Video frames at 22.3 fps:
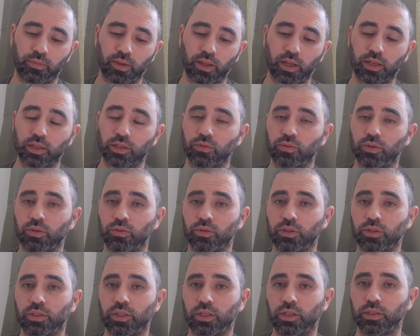as we will
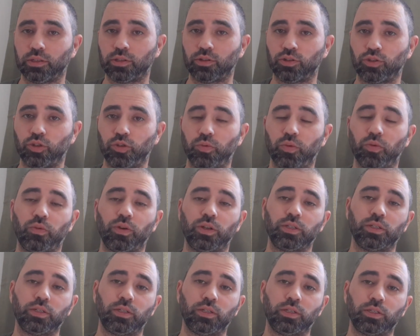see, as the Schumann
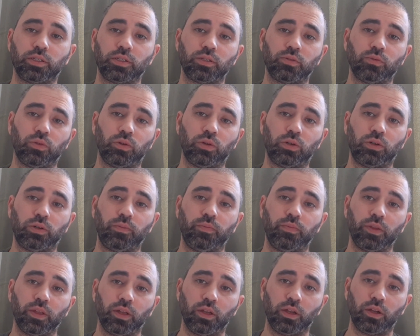resonance will
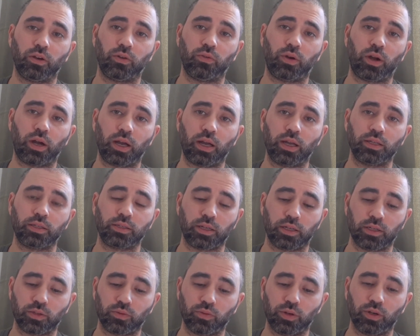rise,
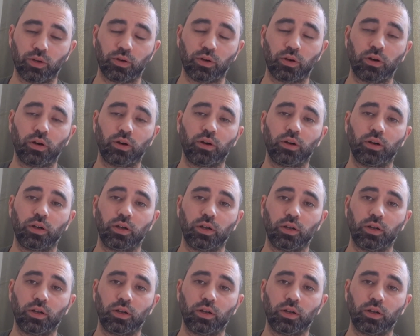as we are